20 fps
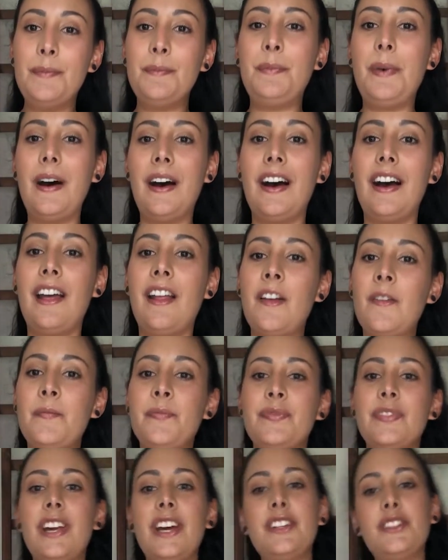but
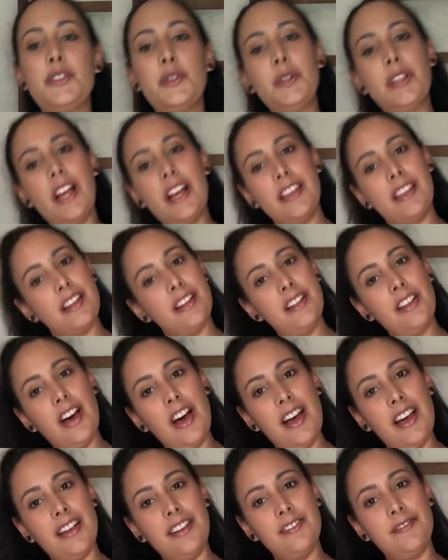I do like it a
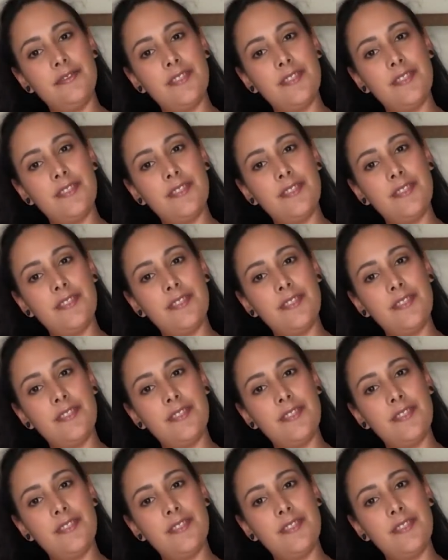lot.